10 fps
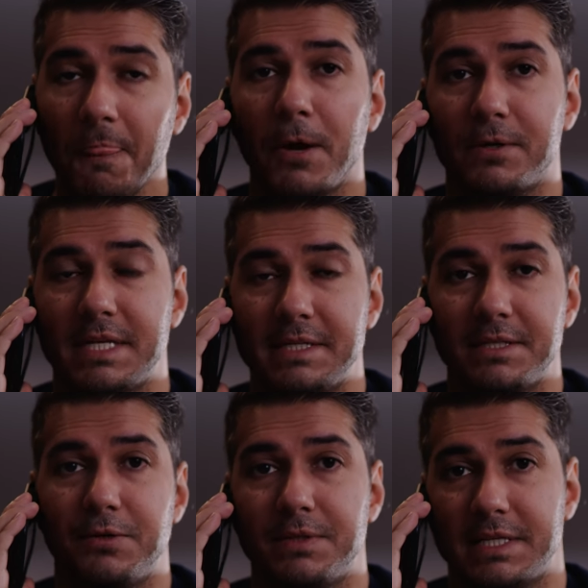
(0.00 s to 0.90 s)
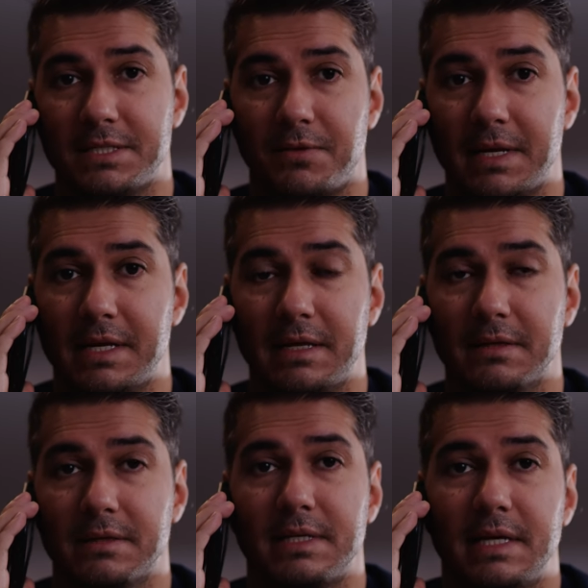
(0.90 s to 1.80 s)
or season two, season three
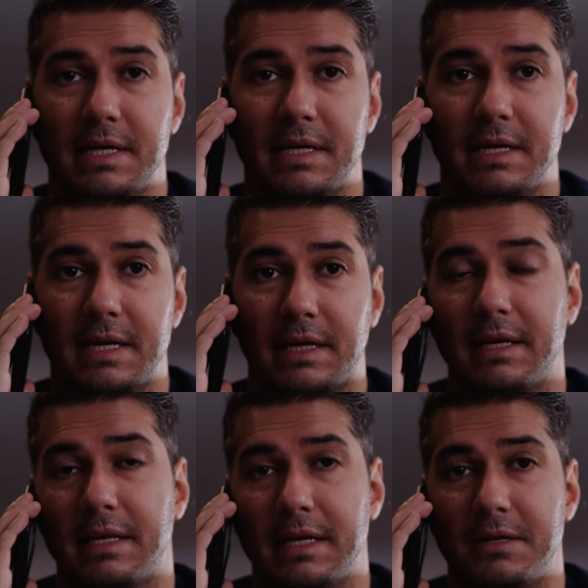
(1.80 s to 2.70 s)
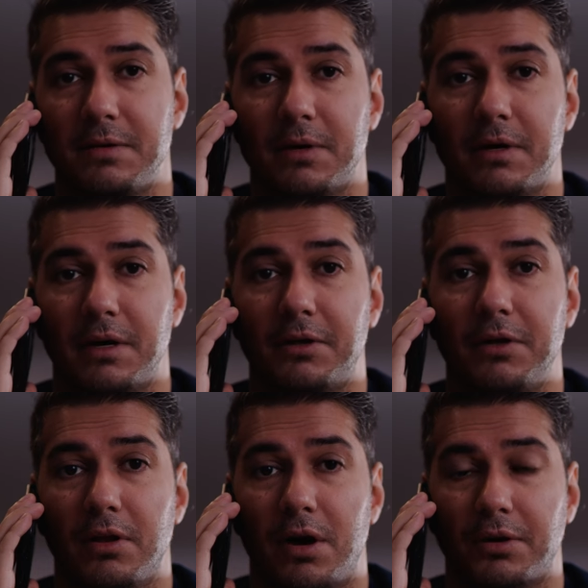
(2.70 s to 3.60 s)
deals, it can lead to a
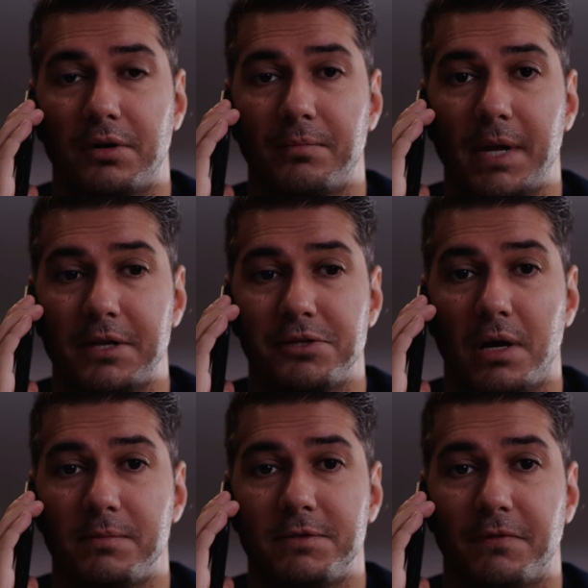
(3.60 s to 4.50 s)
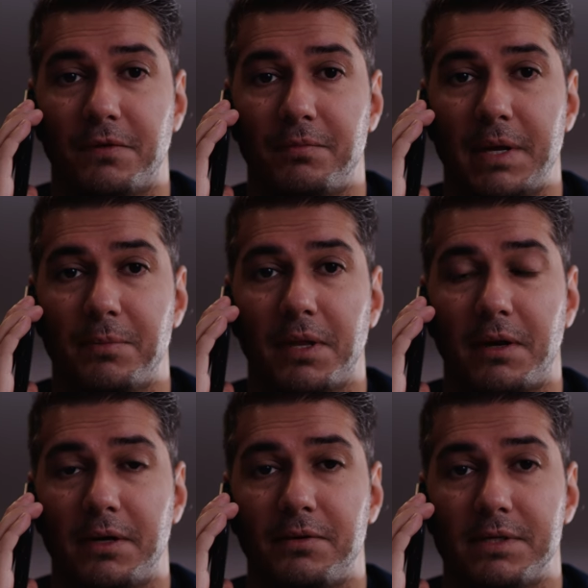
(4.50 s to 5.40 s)
good long-term paying jobs for people that
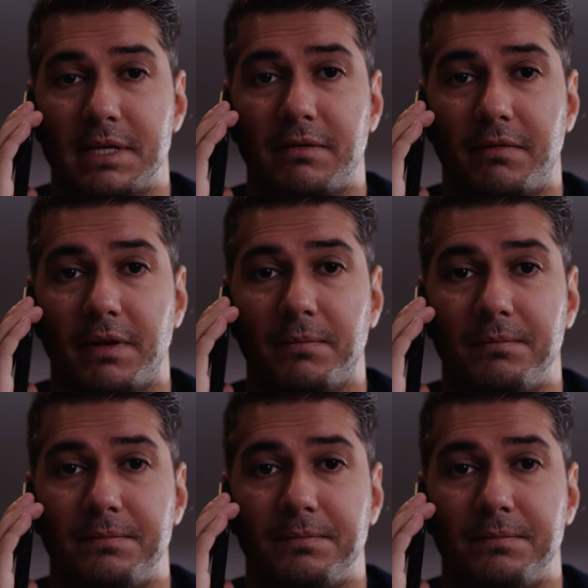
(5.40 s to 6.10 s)
are interested in film.